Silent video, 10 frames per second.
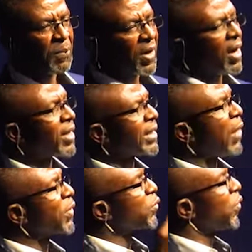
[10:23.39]
because
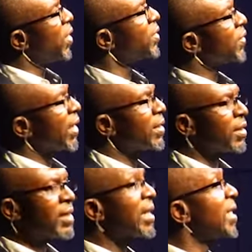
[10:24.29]
I was wondering,
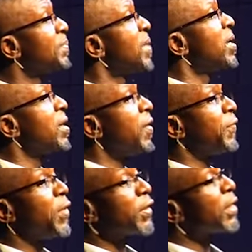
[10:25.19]
just as many
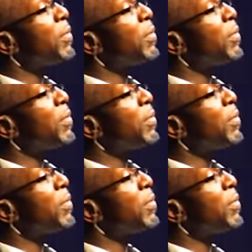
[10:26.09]
of you, or